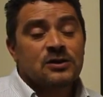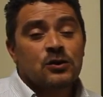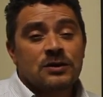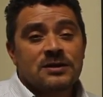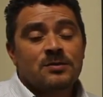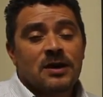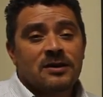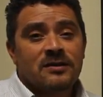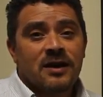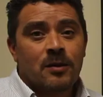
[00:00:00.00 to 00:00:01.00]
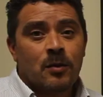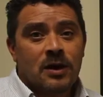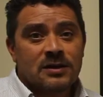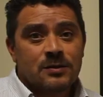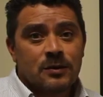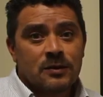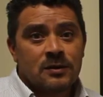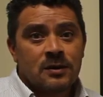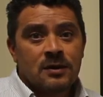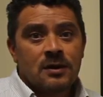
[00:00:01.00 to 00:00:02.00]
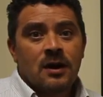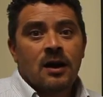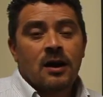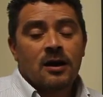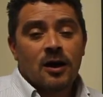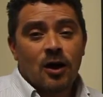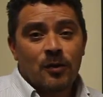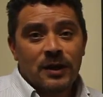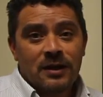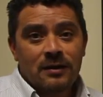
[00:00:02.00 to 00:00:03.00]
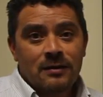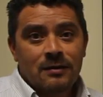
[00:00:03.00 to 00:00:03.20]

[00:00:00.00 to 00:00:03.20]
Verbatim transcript: shortest amount of time possible, call me.